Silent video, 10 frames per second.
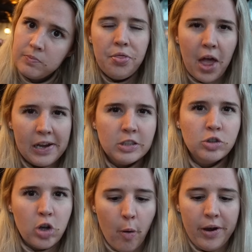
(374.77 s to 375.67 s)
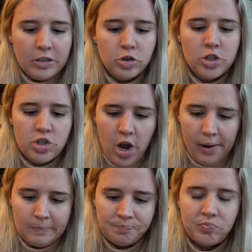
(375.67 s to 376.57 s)
That is so interesting.
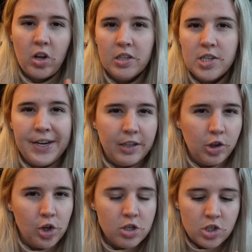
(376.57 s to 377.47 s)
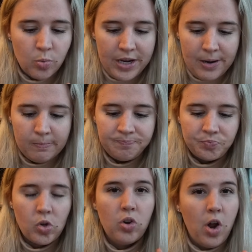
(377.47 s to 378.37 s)
It's like a little sweet,
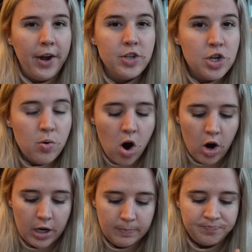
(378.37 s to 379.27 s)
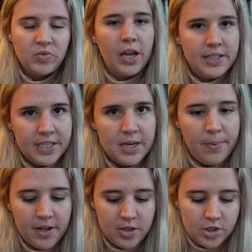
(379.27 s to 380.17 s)
not too hard. I did dip
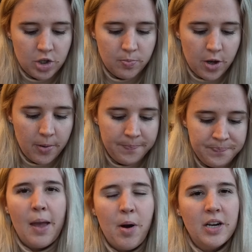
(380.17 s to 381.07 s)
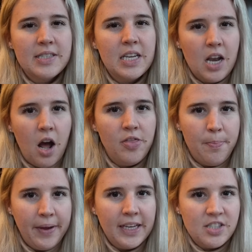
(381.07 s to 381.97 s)
it in the soup though. I'm honestly not the
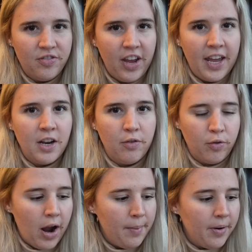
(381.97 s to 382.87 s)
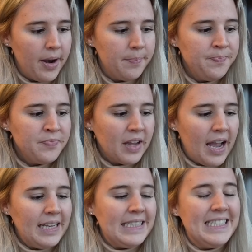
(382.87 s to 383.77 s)
biggest fan of rye bread.
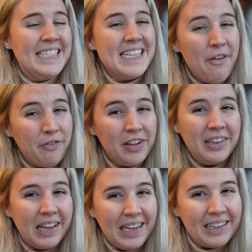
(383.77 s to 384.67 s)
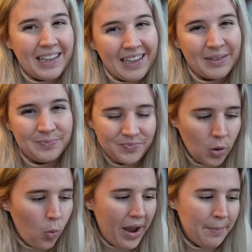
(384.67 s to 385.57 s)
I definitely like like
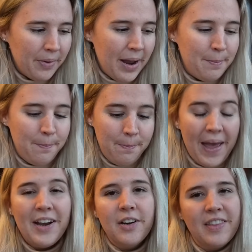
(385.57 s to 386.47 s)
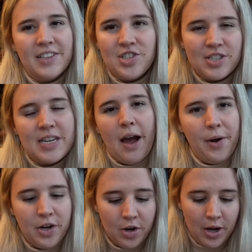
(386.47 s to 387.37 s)
white bread better. That's just how
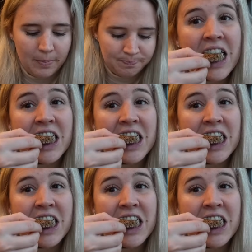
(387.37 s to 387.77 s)
I grew up.